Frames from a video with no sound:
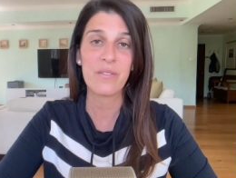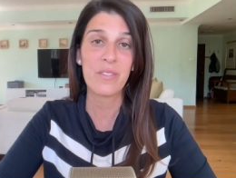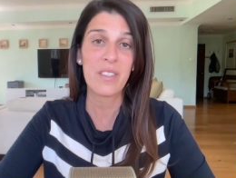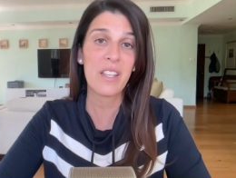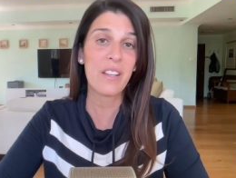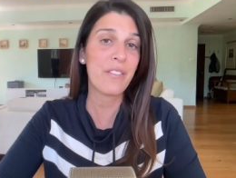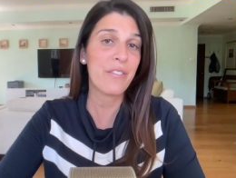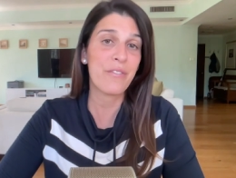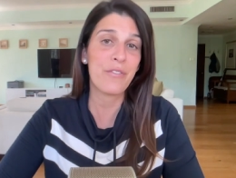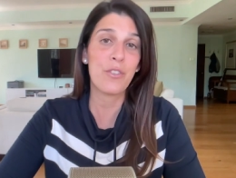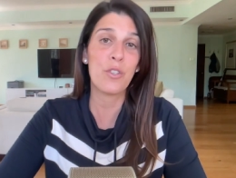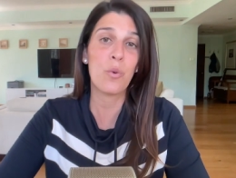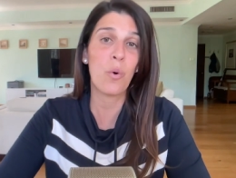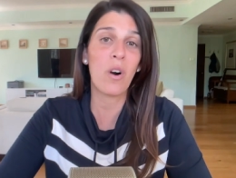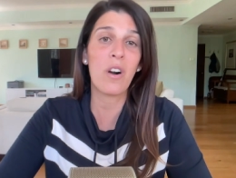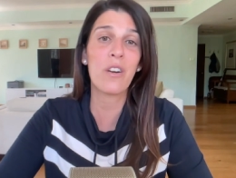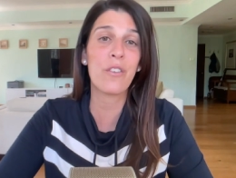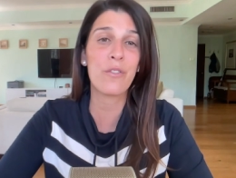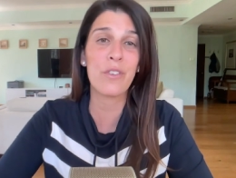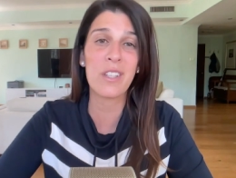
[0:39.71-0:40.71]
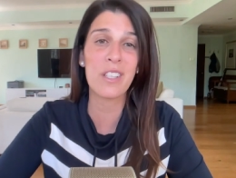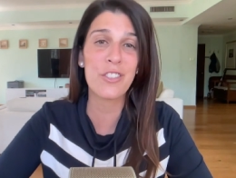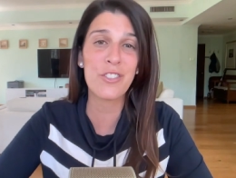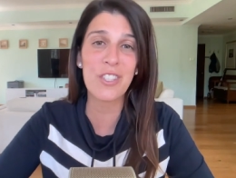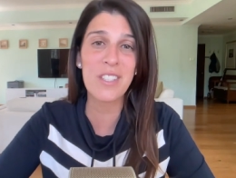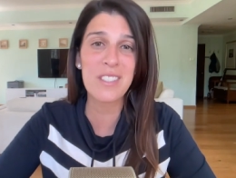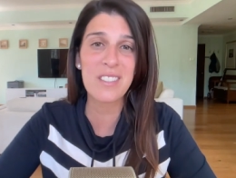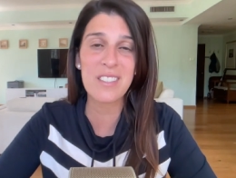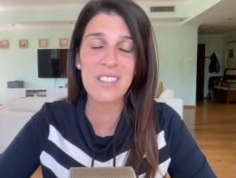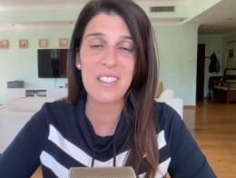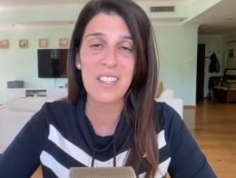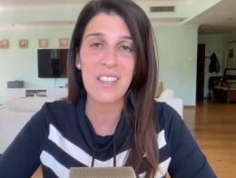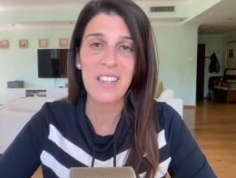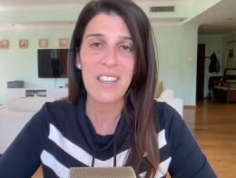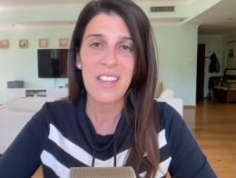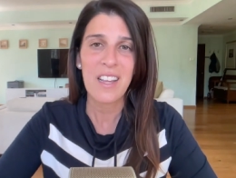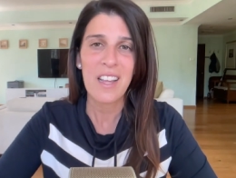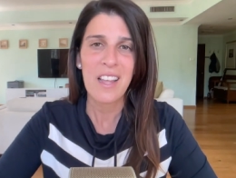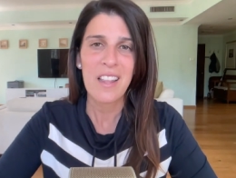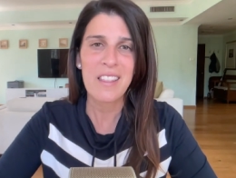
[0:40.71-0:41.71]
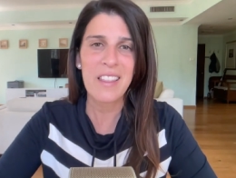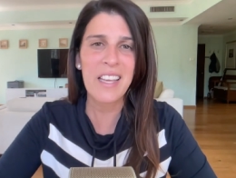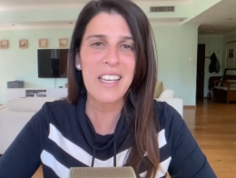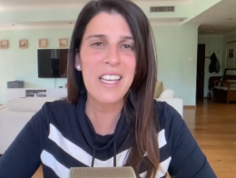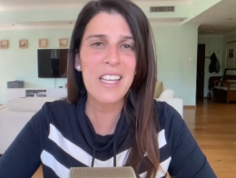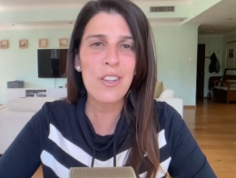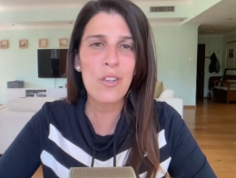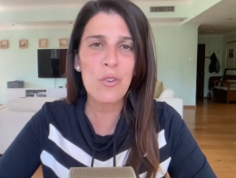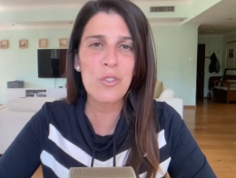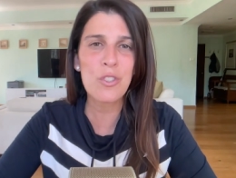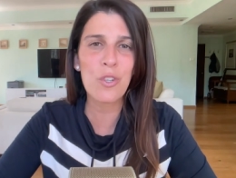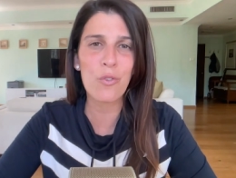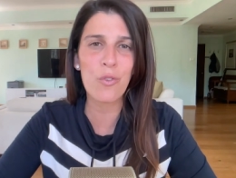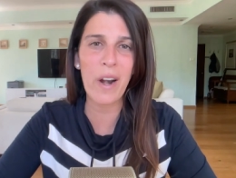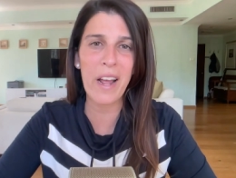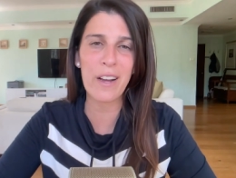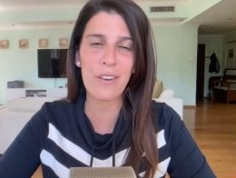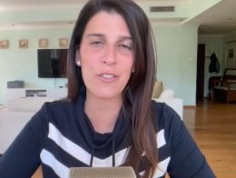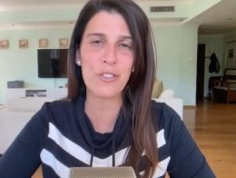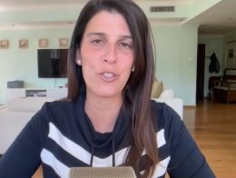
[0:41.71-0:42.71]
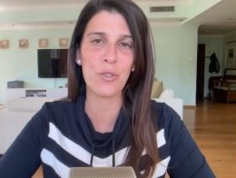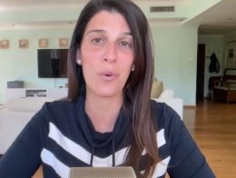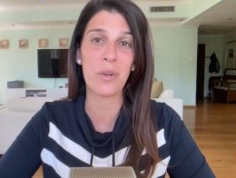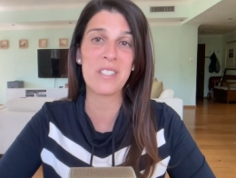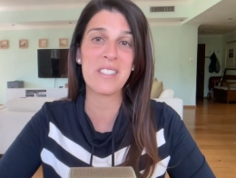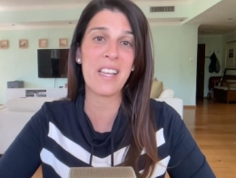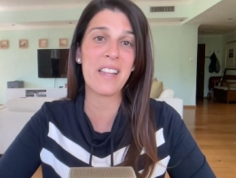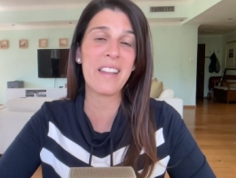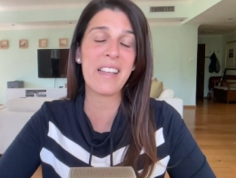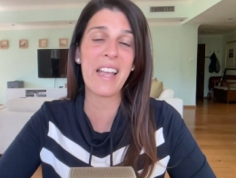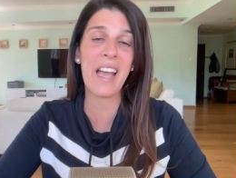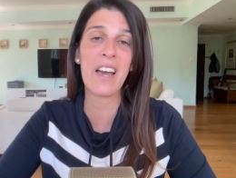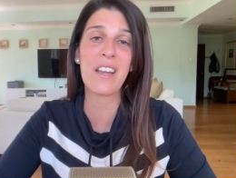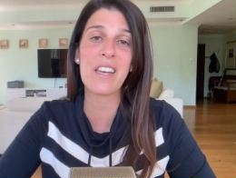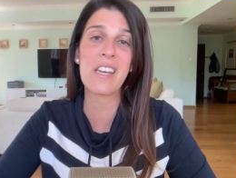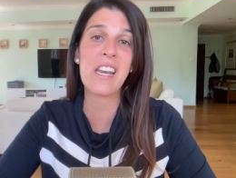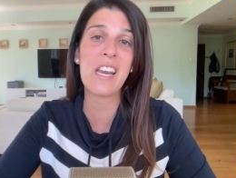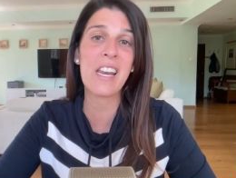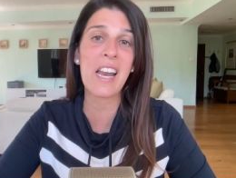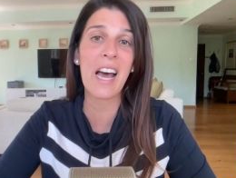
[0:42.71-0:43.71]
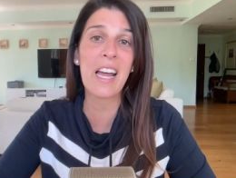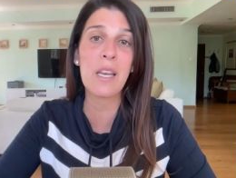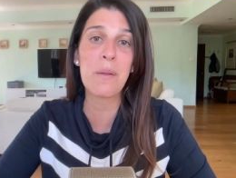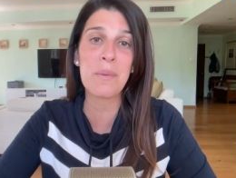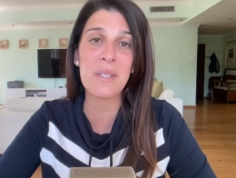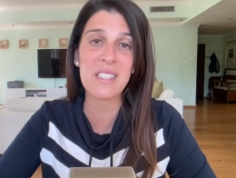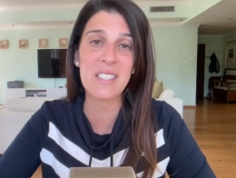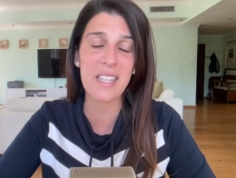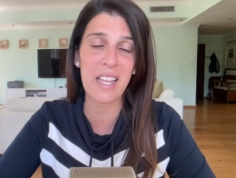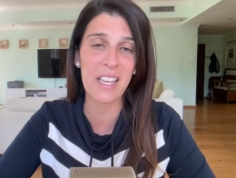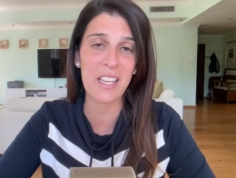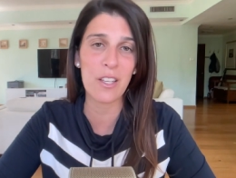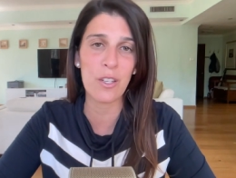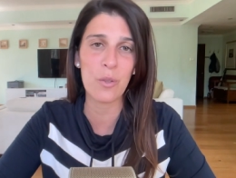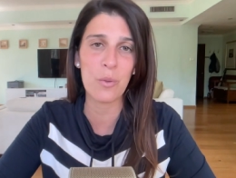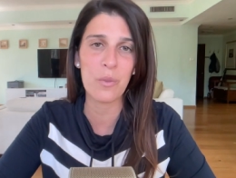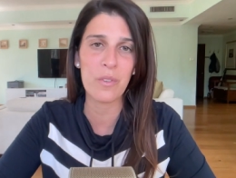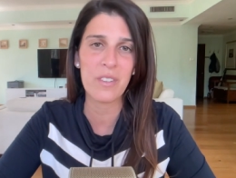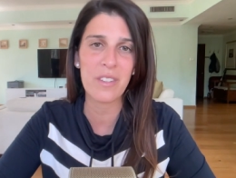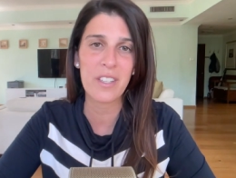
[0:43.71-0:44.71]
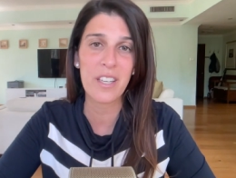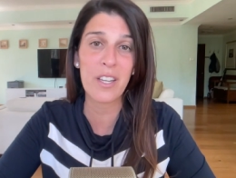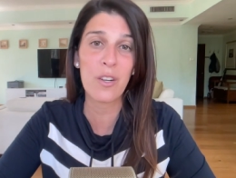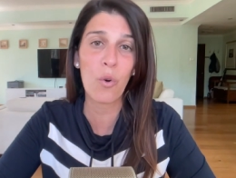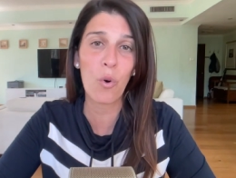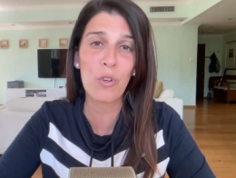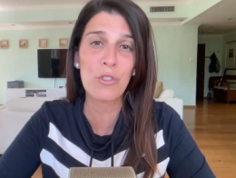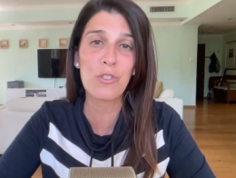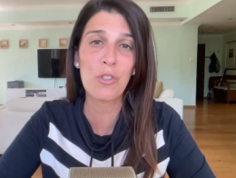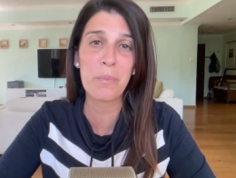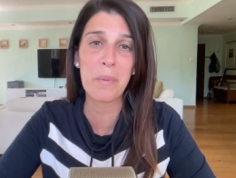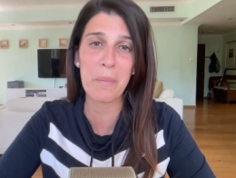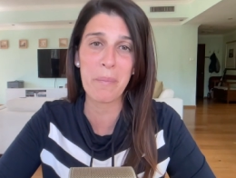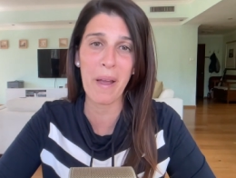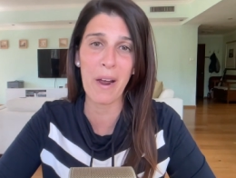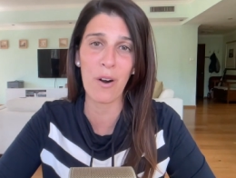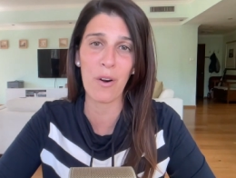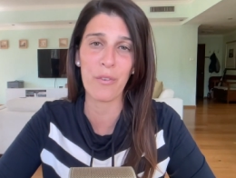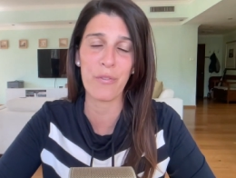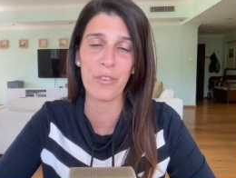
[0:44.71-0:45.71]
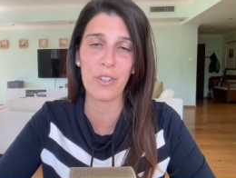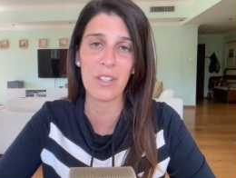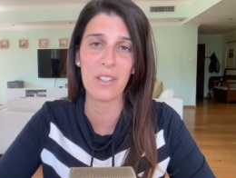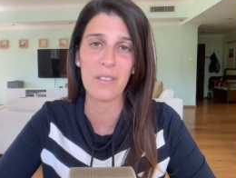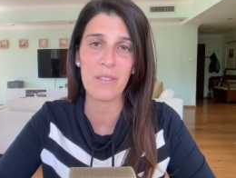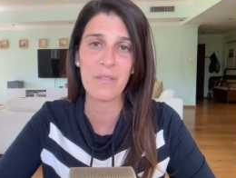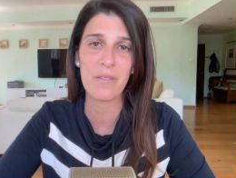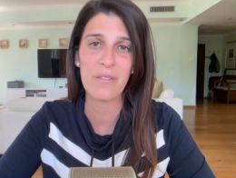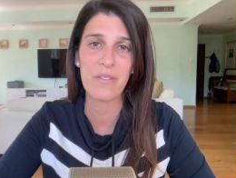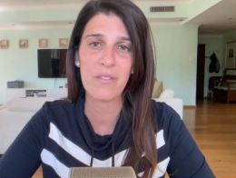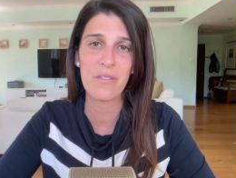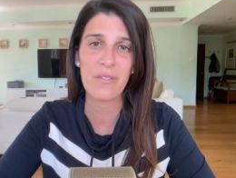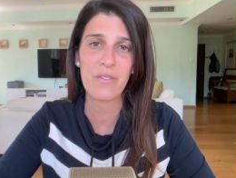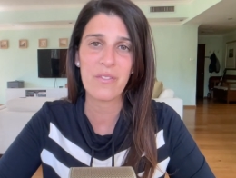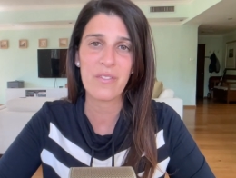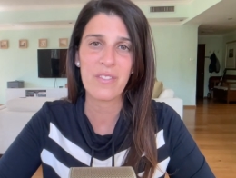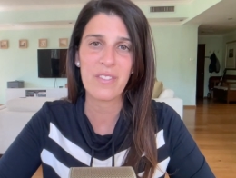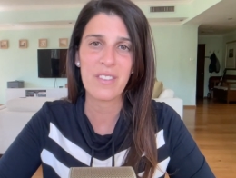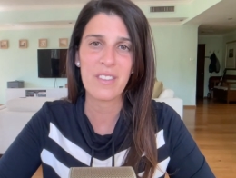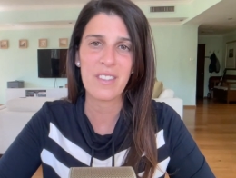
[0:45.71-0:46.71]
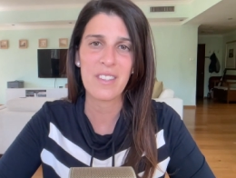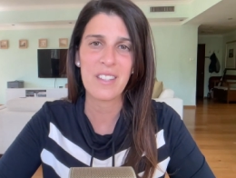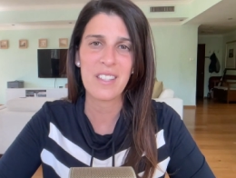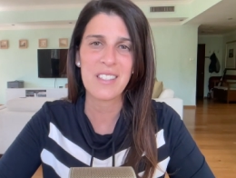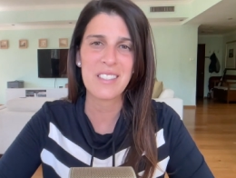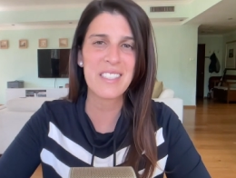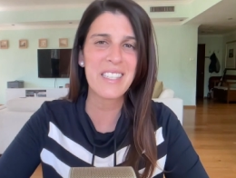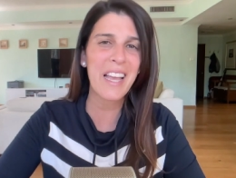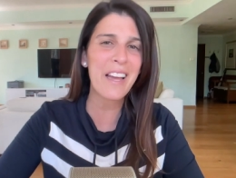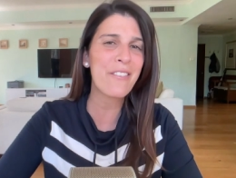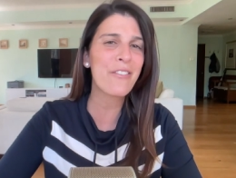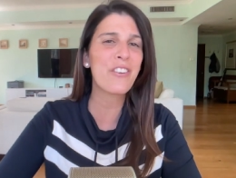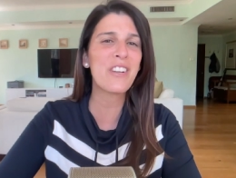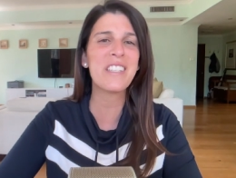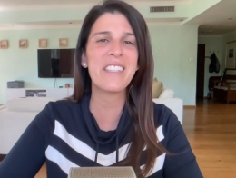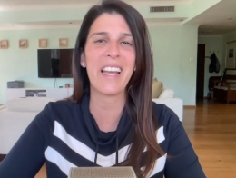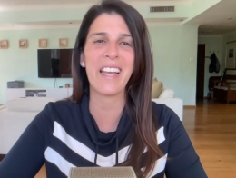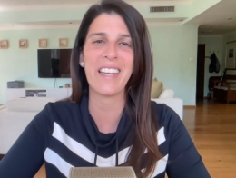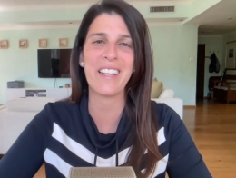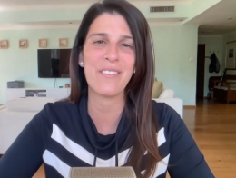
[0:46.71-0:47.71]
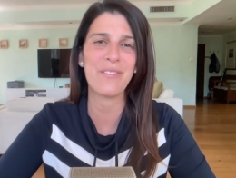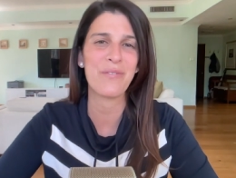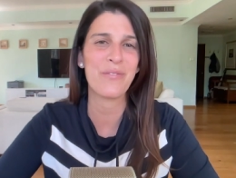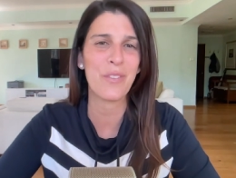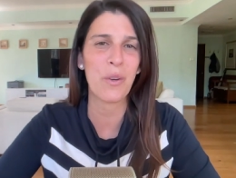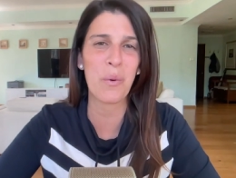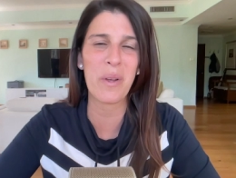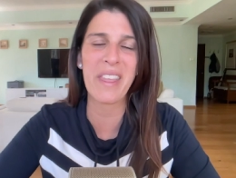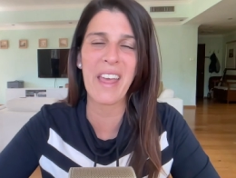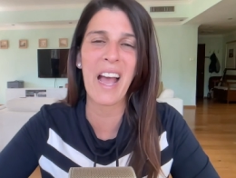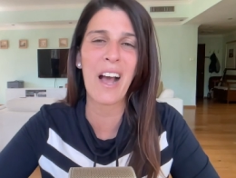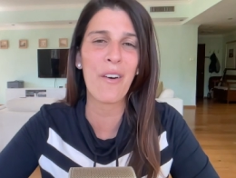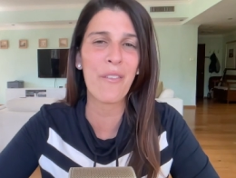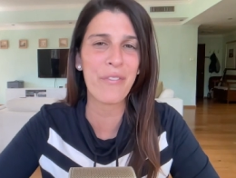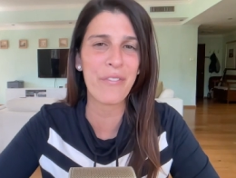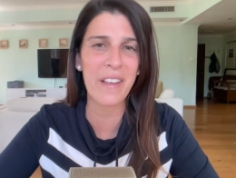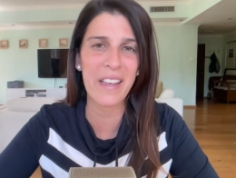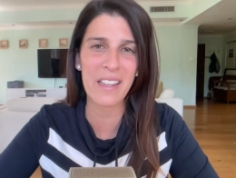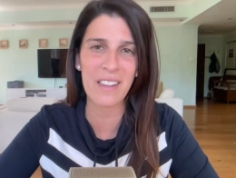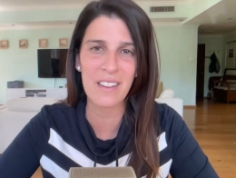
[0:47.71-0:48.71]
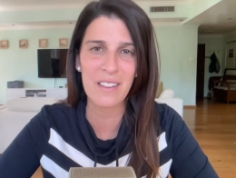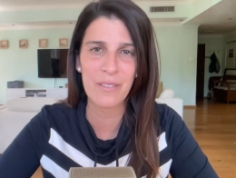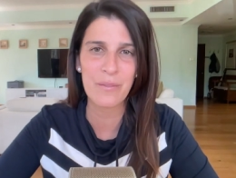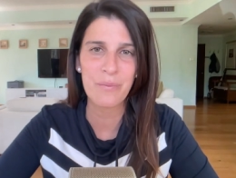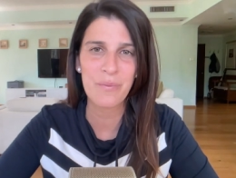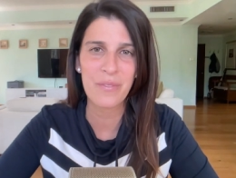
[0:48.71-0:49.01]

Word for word: If you aren't religious, thanking those around you or sending out an anonymous thank you can also be powerful. See, every day, without fail,